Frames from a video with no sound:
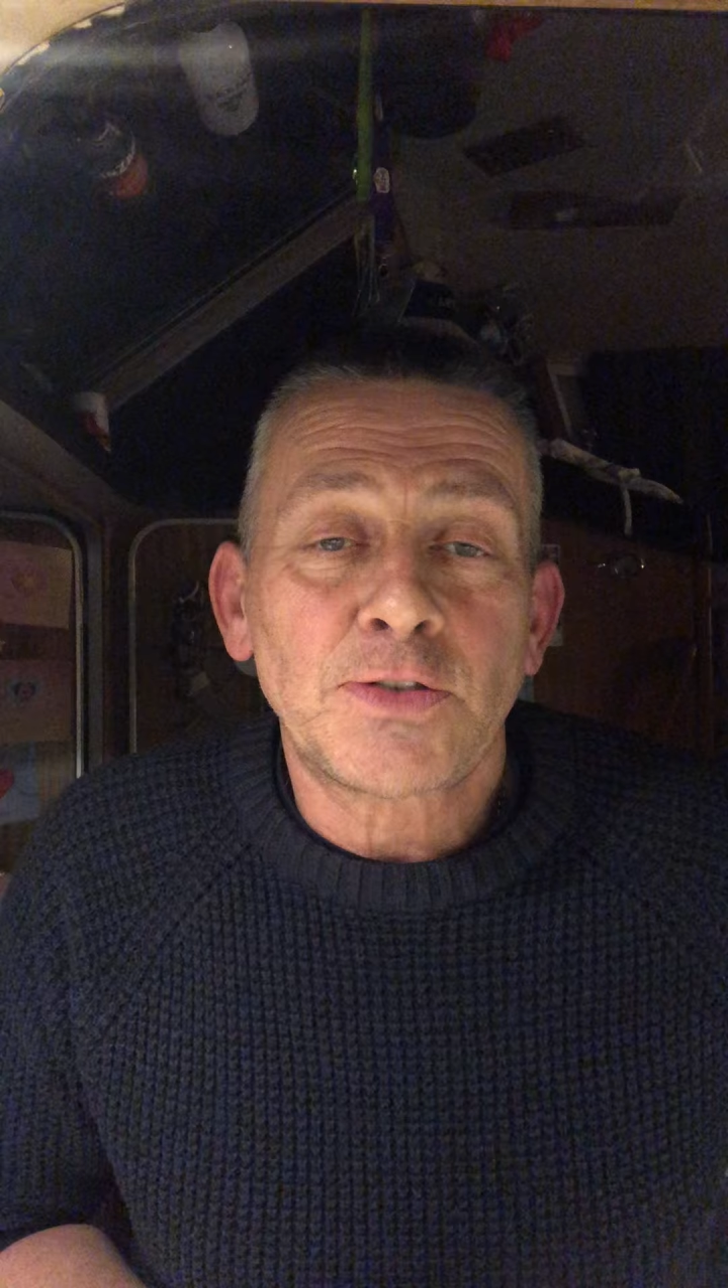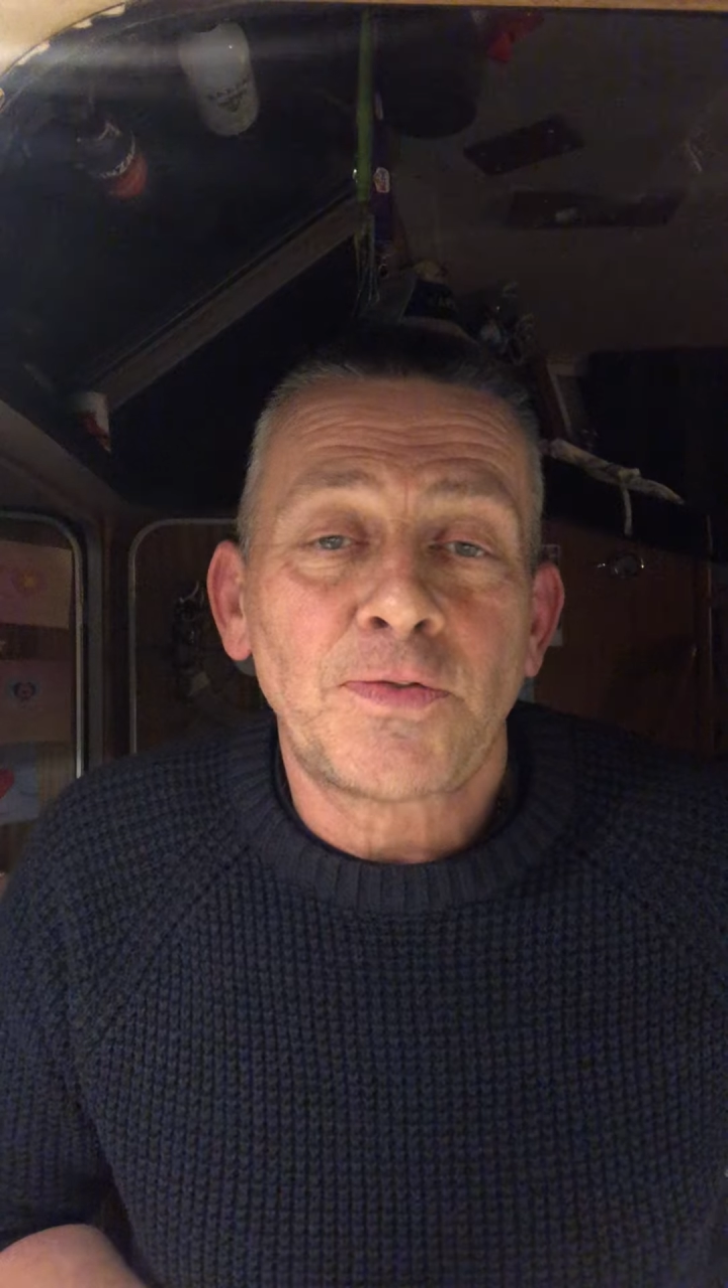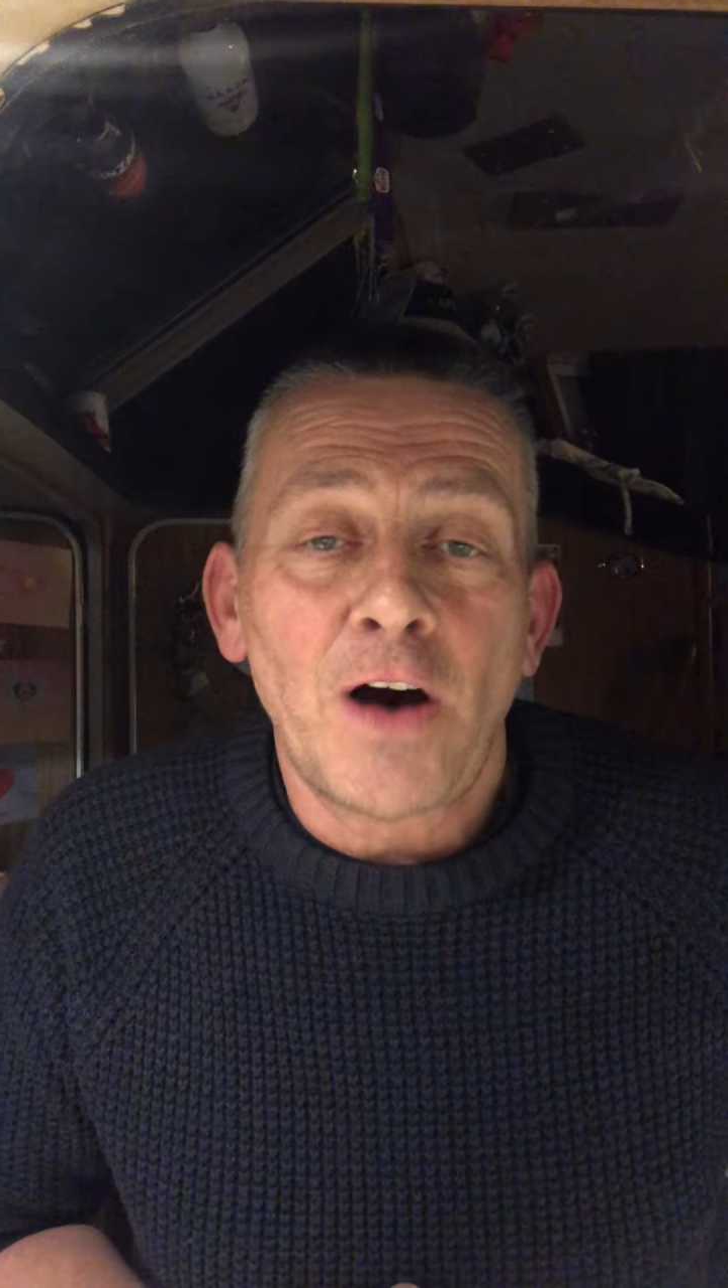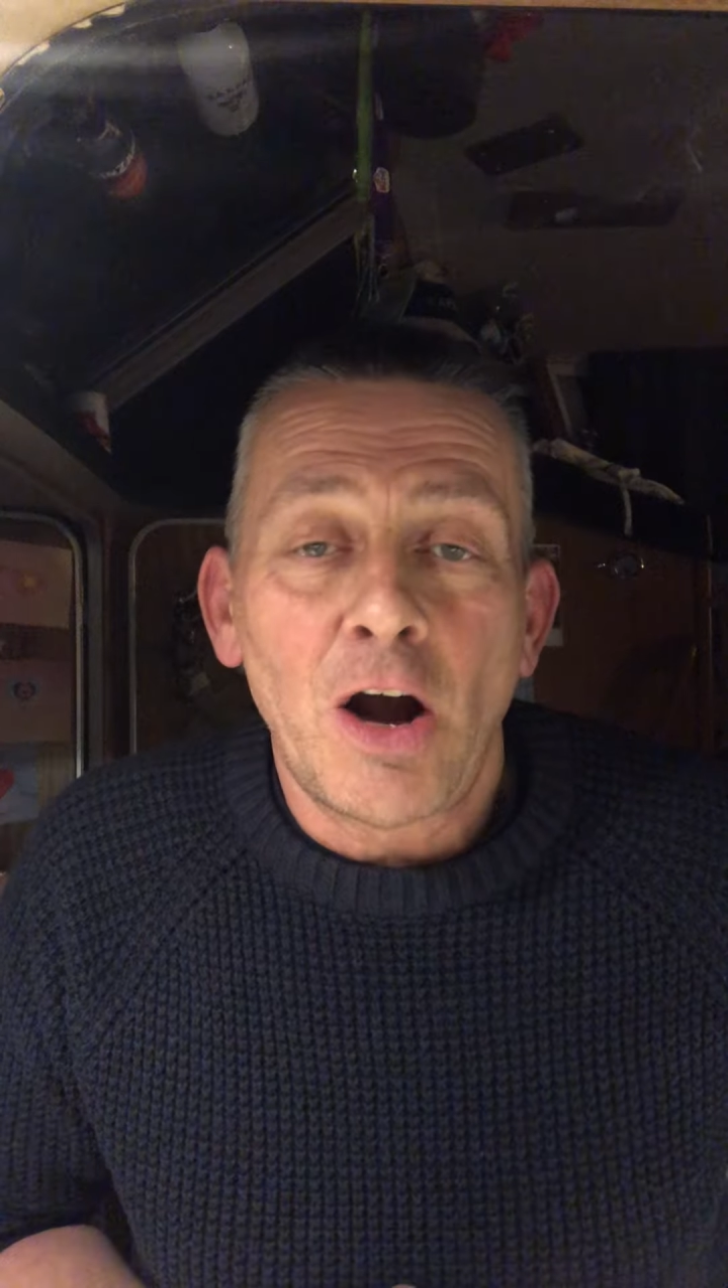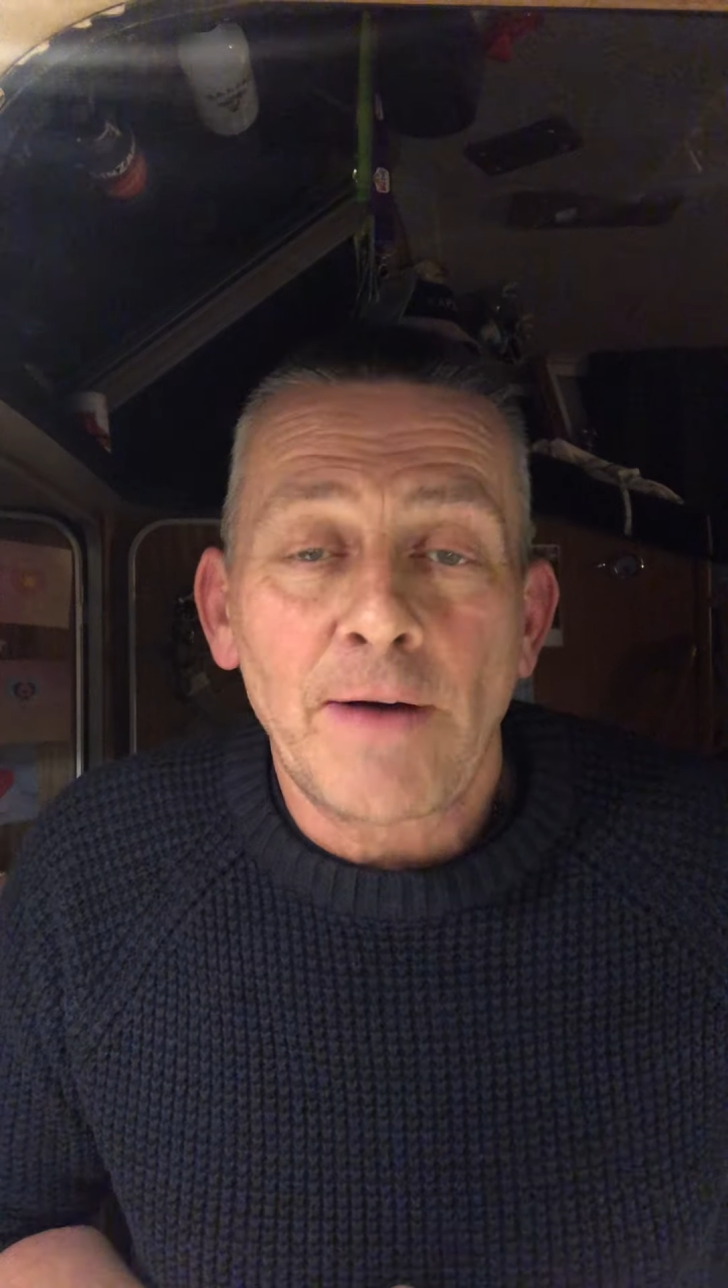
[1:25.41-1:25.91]

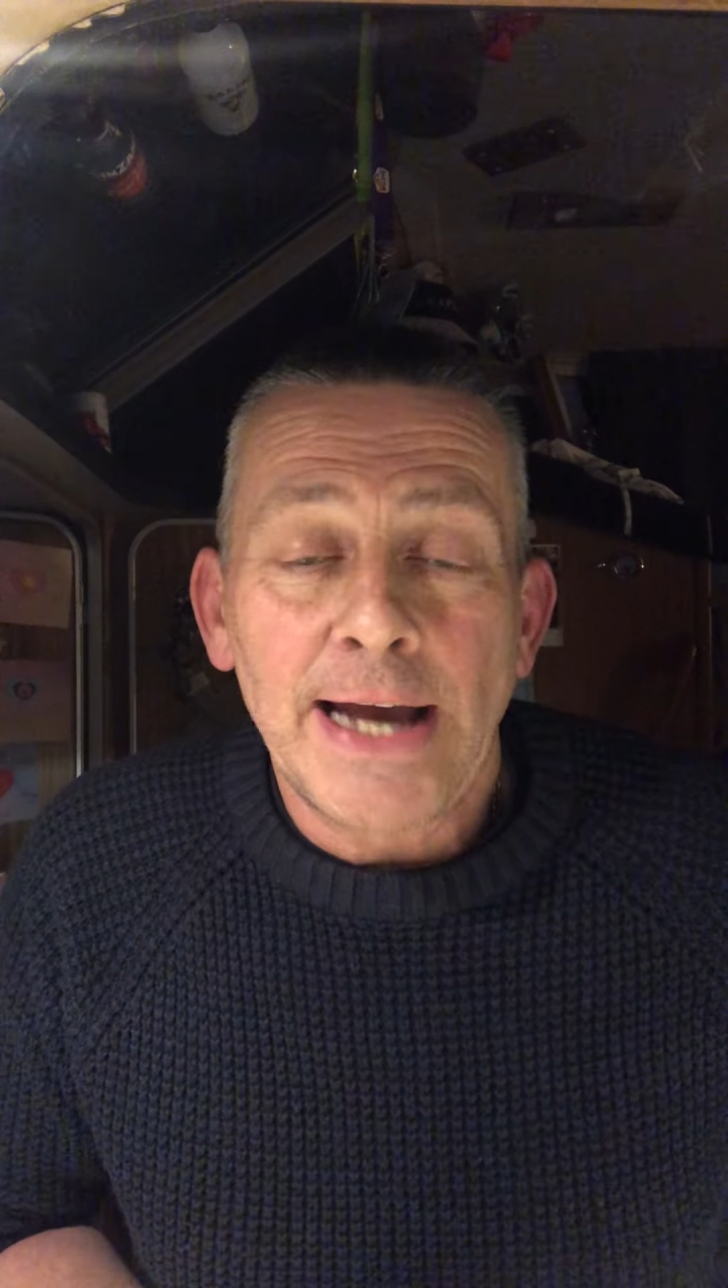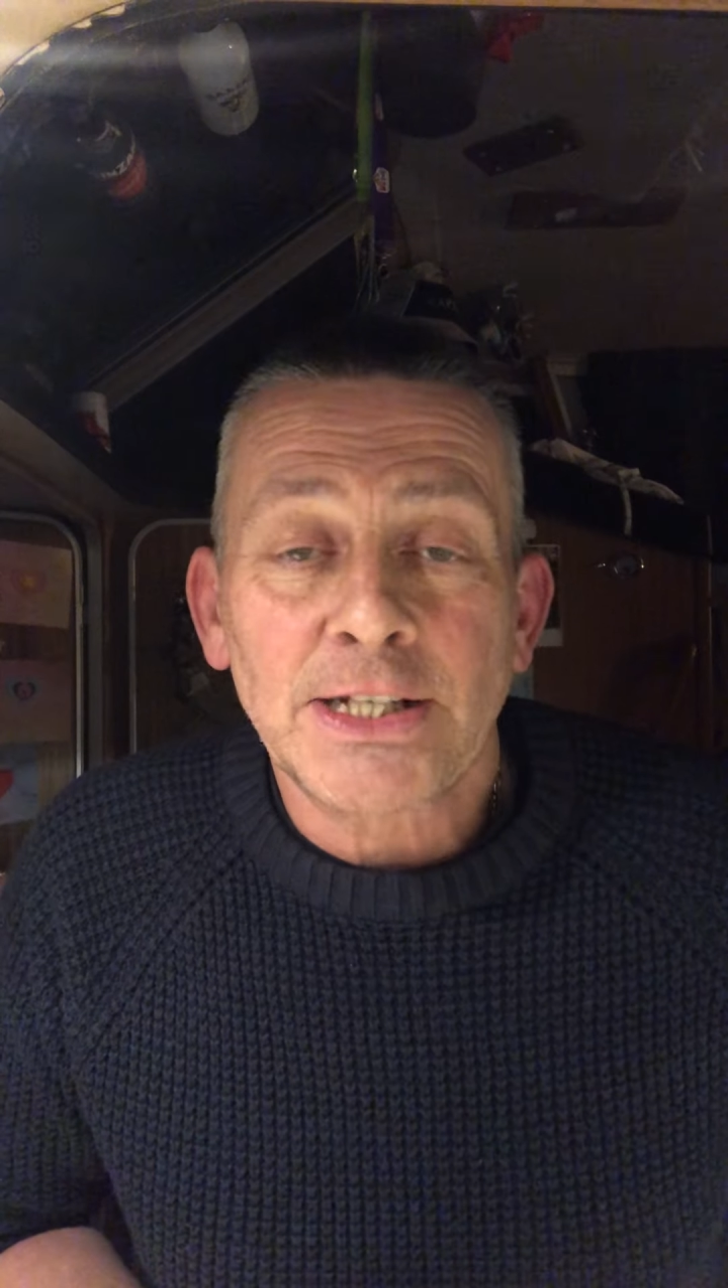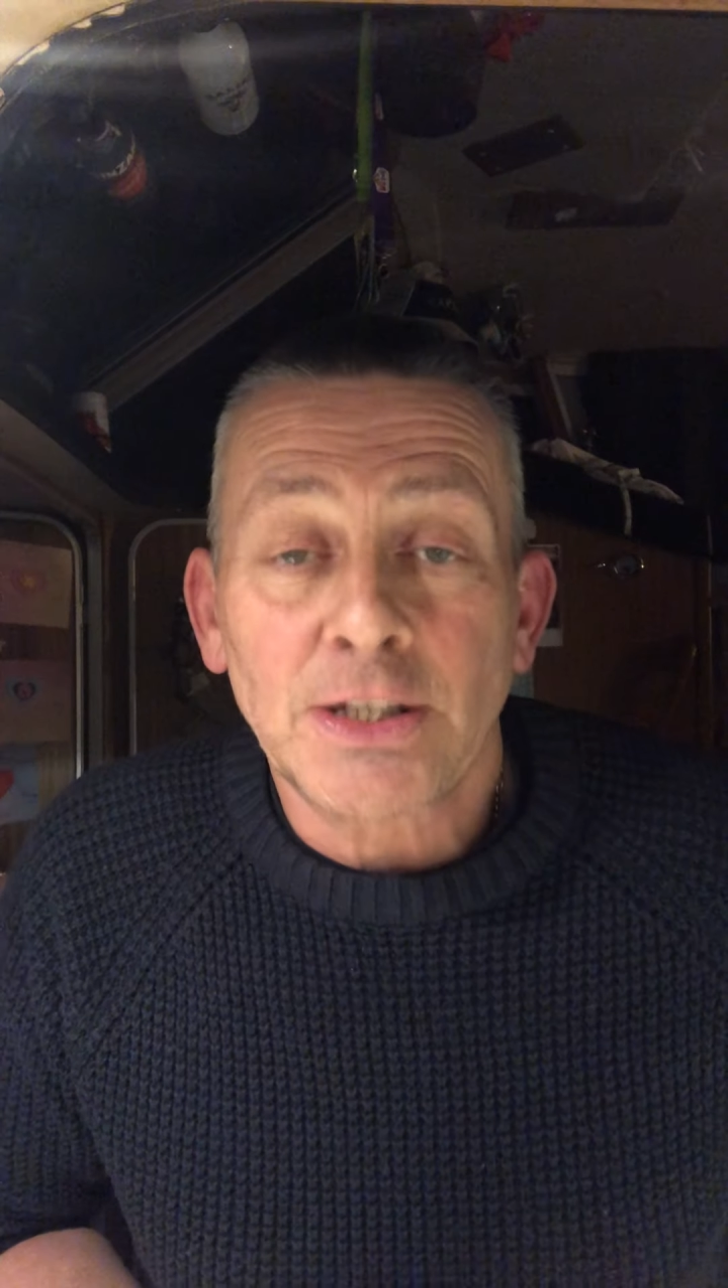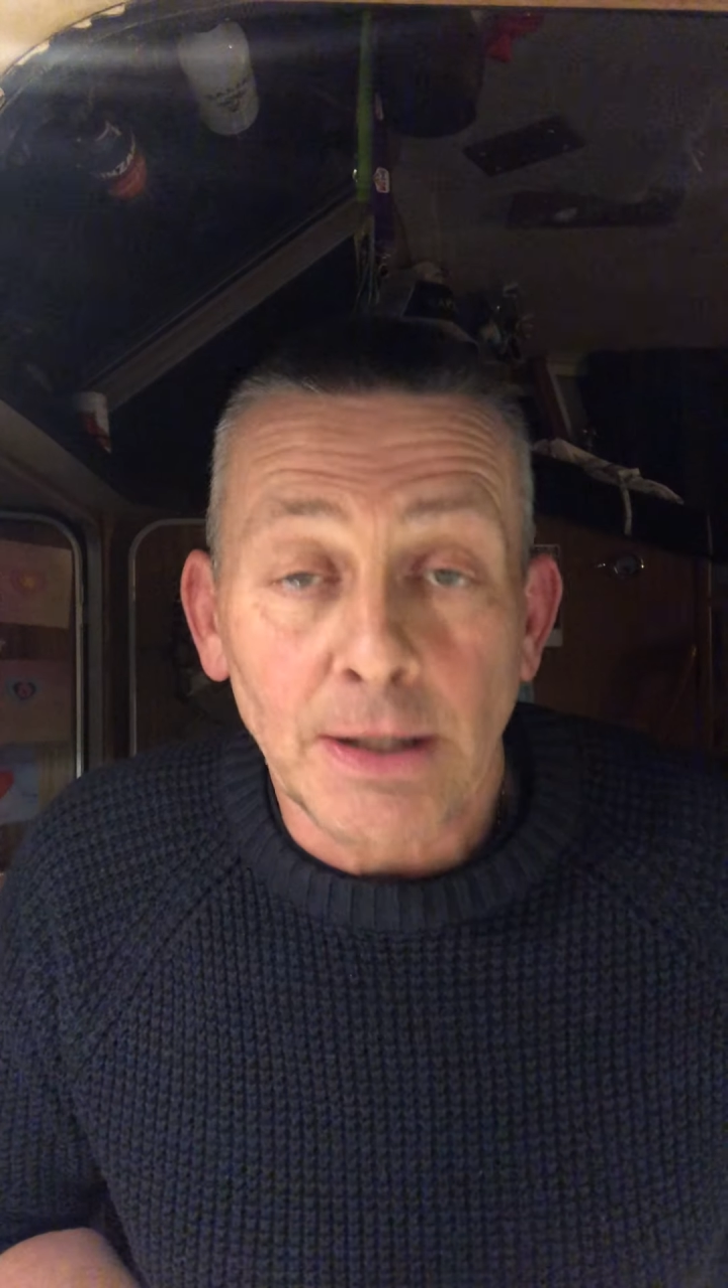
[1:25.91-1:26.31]
far as